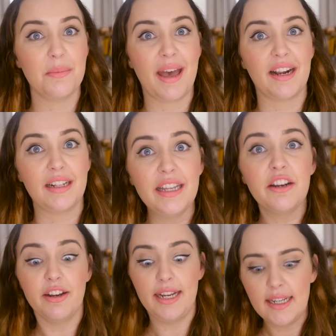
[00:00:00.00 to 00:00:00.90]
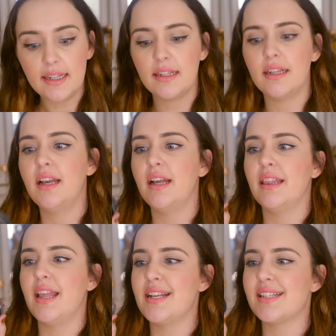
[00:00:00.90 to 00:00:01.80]
about glittery,
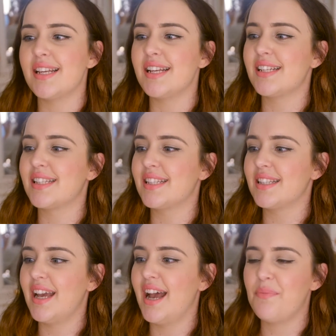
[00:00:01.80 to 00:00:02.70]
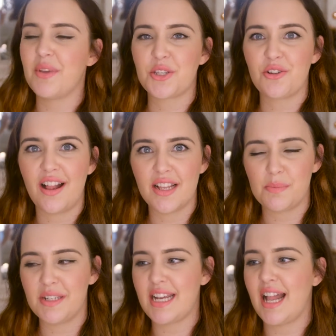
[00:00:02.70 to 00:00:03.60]
there's this Astralis
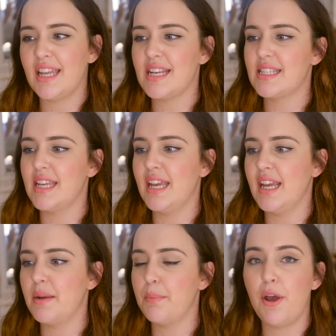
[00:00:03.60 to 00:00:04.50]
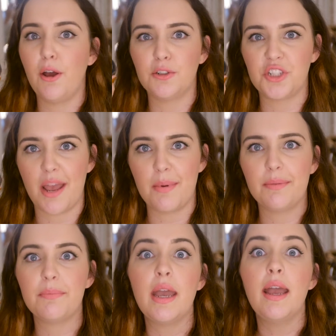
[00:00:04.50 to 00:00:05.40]
Metallics in Pearl
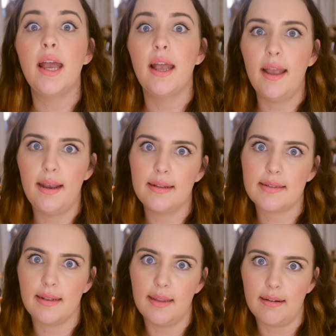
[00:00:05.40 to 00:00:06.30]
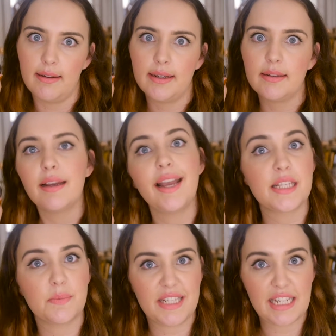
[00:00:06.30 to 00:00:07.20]
Jammin' and it's glittery.
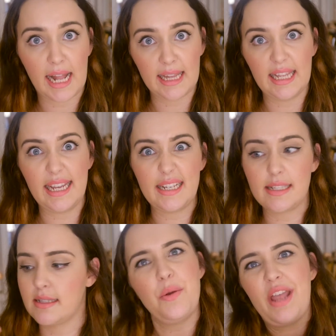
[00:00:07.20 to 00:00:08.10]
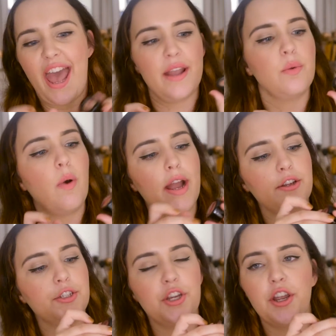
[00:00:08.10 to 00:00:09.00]
It's metallics. And hey, why
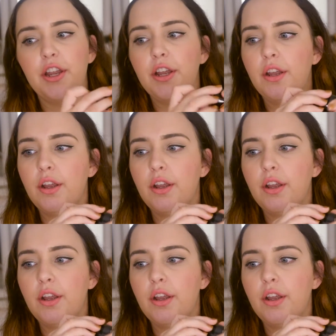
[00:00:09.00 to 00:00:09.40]
not show you?